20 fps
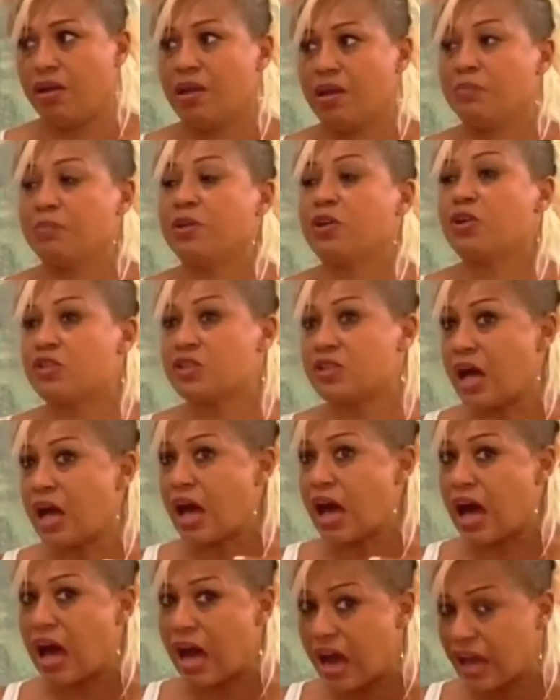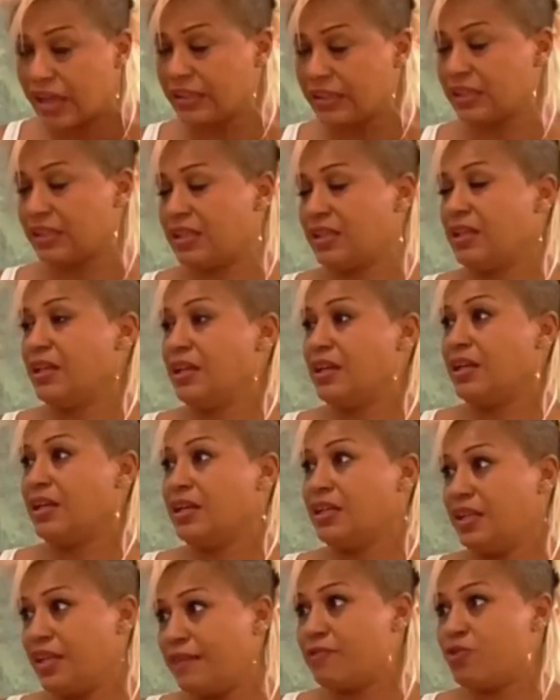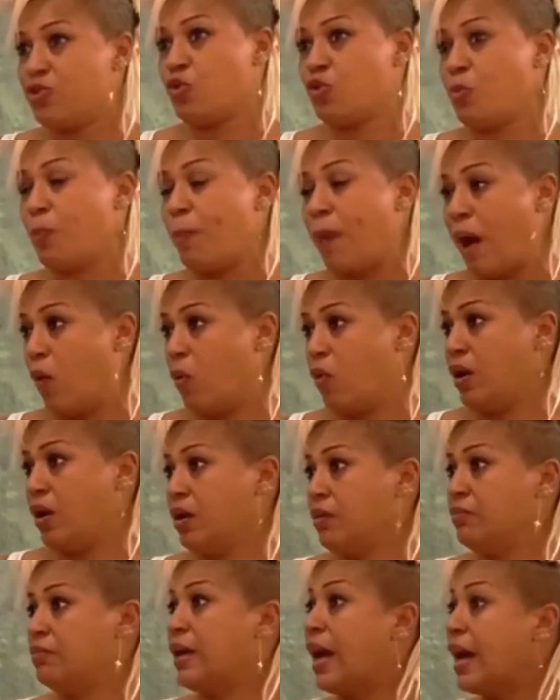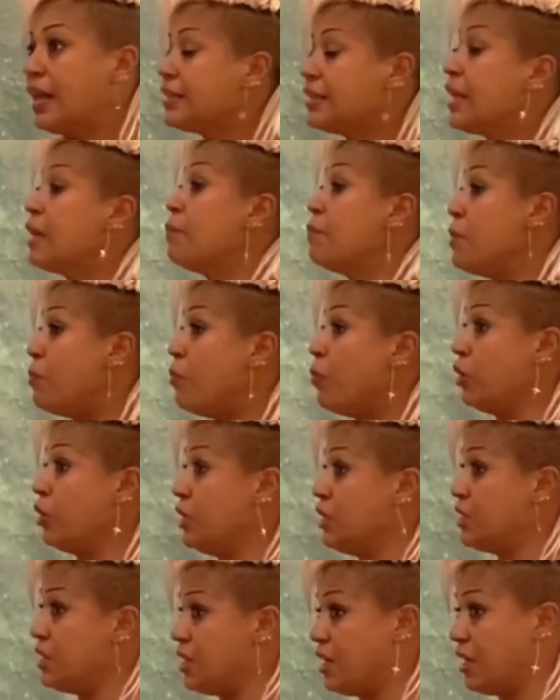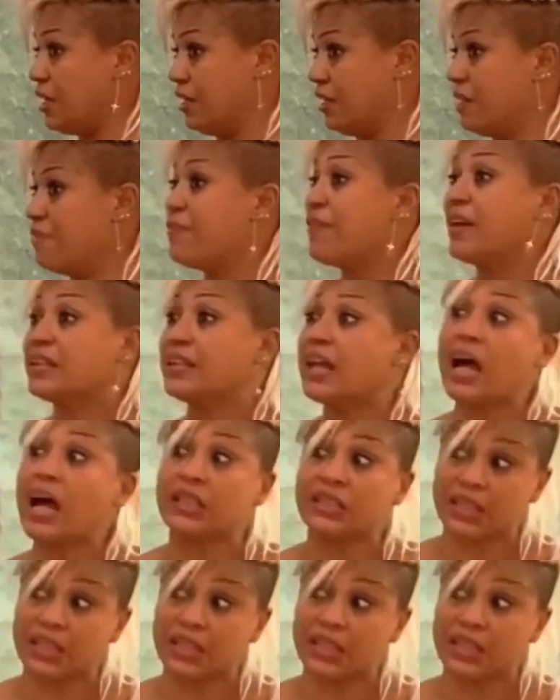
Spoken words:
because art gives you power. Art can be political. In fact, art